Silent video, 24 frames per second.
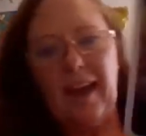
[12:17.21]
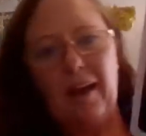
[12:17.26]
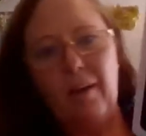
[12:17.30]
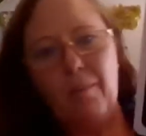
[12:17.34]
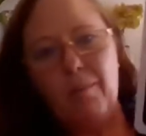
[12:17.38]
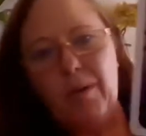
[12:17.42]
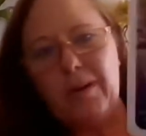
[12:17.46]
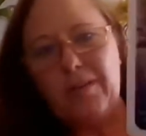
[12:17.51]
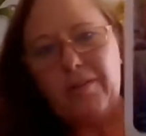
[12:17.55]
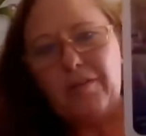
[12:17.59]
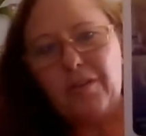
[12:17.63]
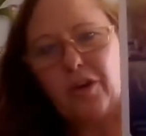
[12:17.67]

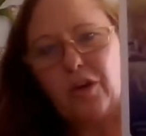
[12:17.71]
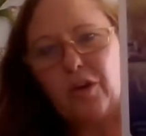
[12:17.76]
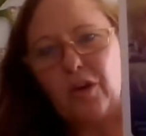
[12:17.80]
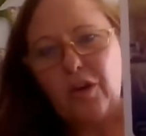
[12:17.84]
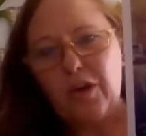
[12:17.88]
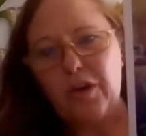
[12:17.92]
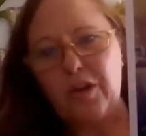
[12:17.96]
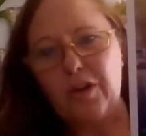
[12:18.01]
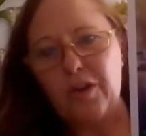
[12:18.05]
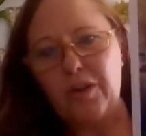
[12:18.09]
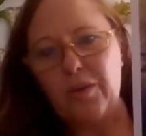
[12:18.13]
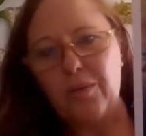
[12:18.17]
And we've
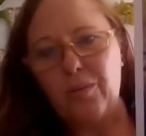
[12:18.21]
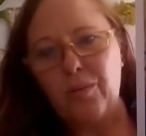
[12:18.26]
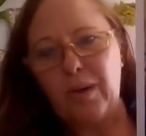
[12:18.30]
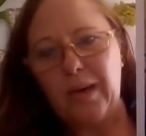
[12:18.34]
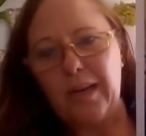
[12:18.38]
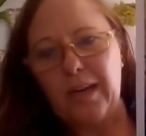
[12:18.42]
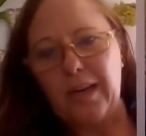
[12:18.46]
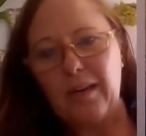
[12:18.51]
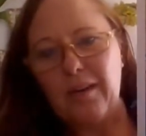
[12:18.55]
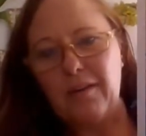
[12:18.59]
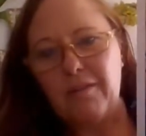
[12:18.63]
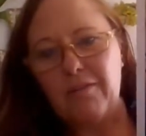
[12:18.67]
got the
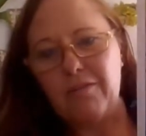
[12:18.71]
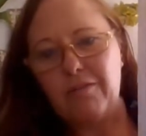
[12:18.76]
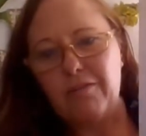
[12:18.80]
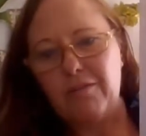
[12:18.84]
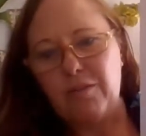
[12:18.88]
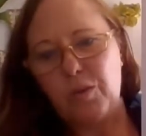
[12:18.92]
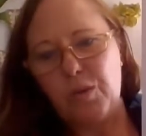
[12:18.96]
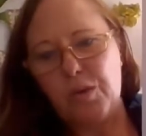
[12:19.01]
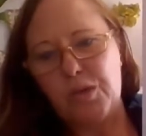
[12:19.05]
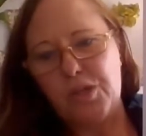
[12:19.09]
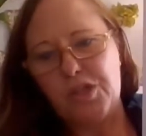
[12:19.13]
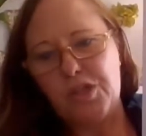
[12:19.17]
Wheel of
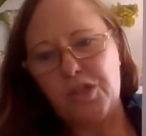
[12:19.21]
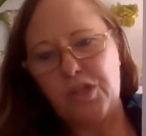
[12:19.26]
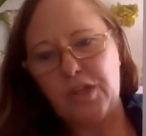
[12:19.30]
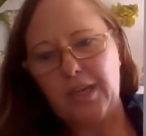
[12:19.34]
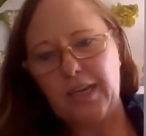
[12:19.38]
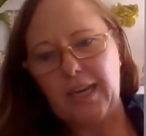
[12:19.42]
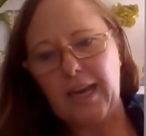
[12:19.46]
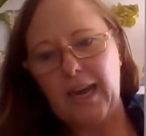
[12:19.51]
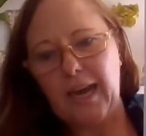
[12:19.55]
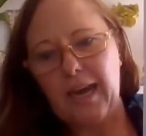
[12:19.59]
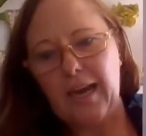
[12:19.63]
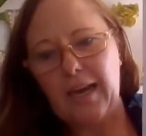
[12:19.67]
Fortune